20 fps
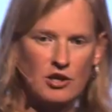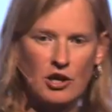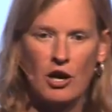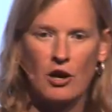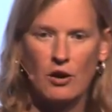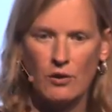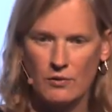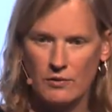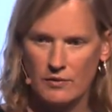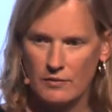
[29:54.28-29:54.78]

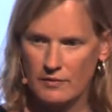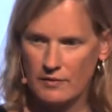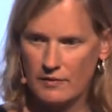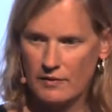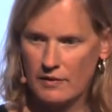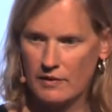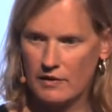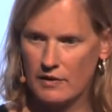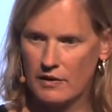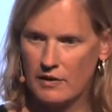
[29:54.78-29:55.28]
Go.
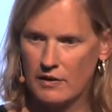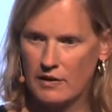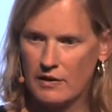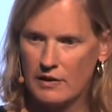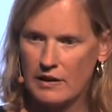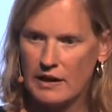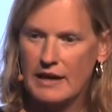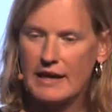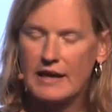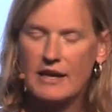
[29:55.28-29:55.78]

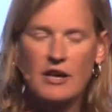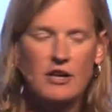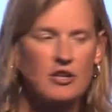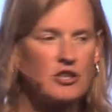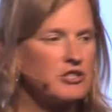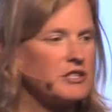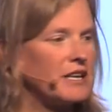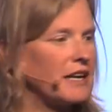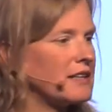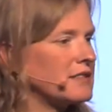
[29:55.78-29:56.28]
It
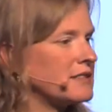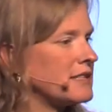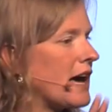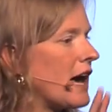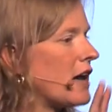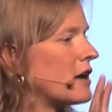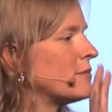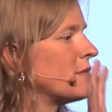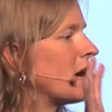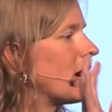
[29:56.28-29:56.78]
understands how
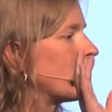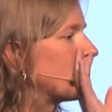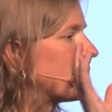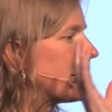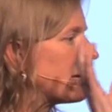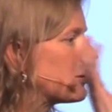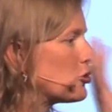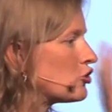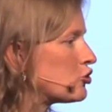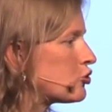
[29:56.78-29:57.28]
to map
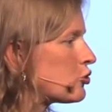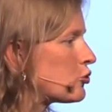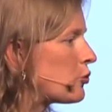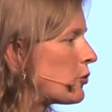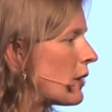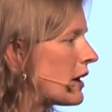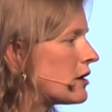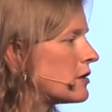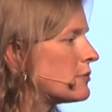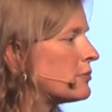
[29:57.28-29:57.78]

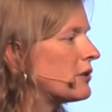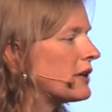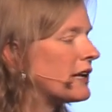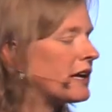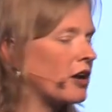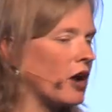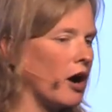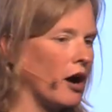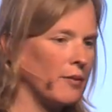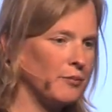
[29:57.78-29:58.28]
incredibly
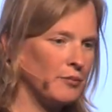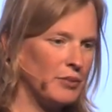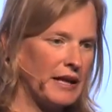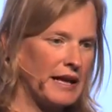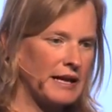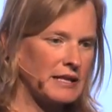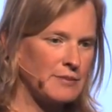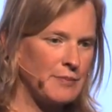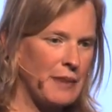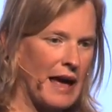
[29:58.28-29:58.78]

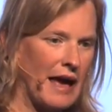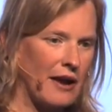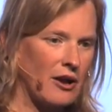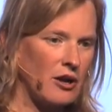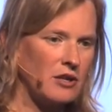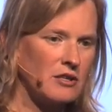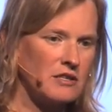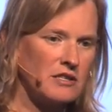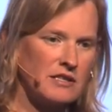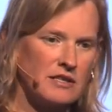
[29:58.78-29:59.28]
complex
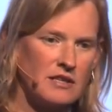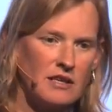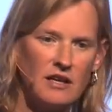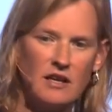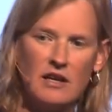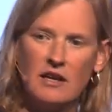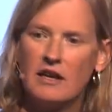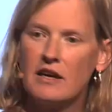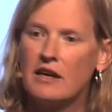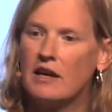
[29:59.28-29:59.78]
patterns
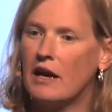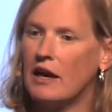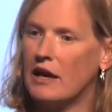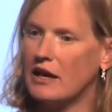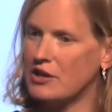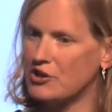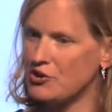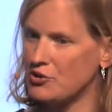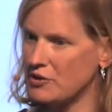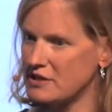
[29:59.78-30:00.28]

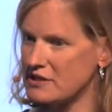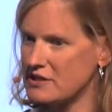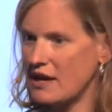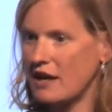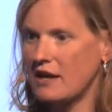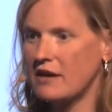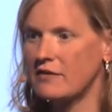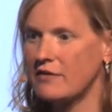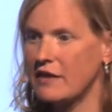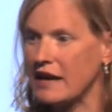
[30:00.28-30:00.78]
into a set
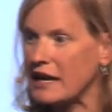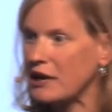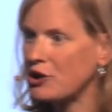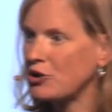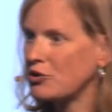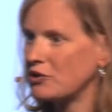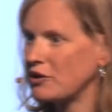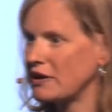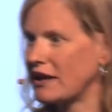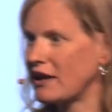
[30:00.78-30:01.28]
of
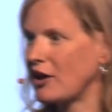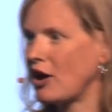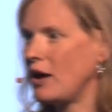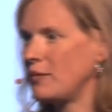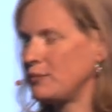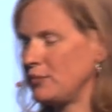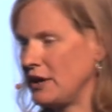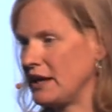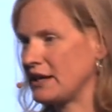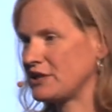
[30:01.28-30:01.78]
equally
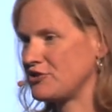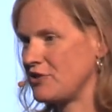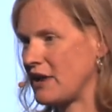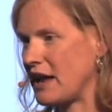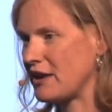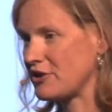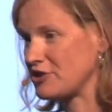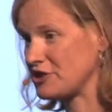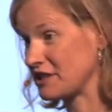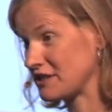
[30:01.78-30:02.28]
complex
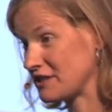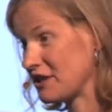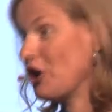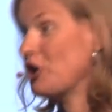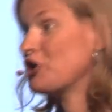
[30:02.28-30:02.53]
strategies.